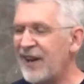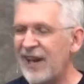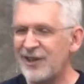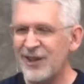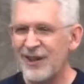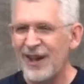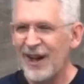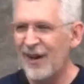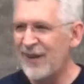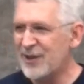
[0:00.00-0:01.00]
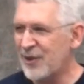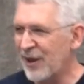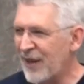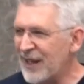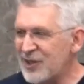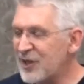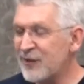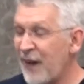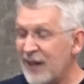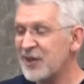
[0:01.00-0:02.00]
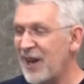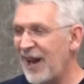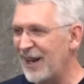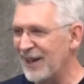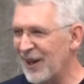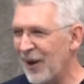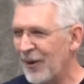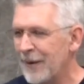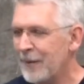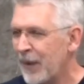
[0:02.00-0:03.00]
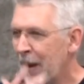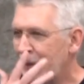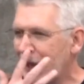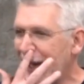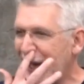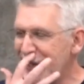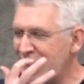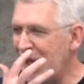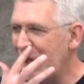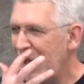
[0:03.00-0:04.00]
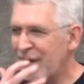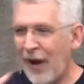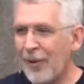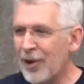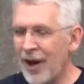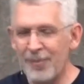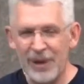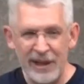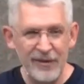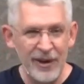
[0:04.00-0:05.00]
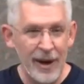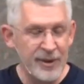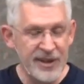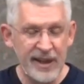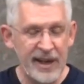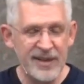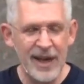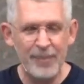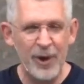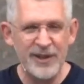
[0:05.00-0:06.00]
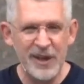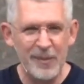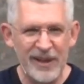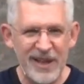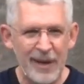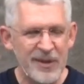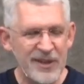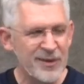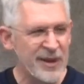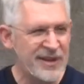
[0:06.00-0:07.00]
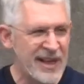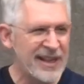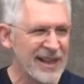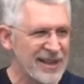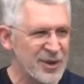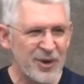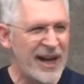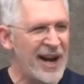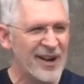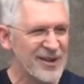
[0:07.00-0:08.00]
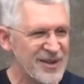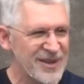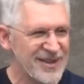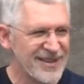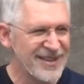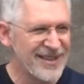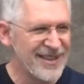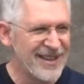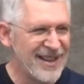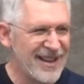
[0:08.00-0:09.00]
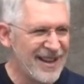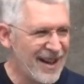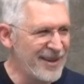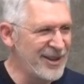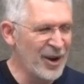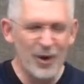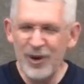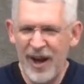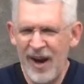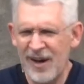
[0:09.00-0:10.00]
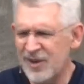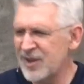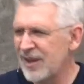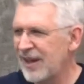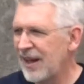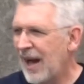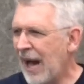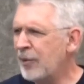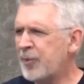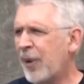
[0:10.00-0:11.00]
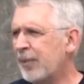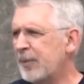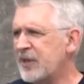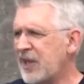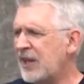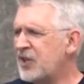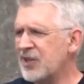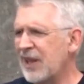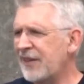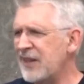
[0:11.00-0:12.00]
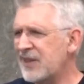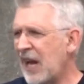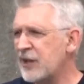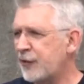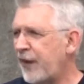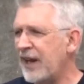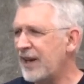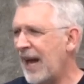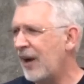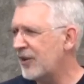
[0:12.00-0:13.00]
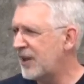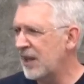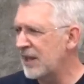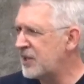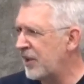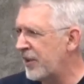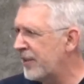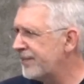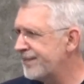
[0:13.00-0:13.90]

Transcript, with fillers: the nation of Israel that it's just fascinating, you know. But like I said, if I were an unbeliever, I would say, hey, stop wasting my time. This is ridiculous. Who cares? I mean, you know, who cares? I would probably say, just let these guys fight it out and kill each other.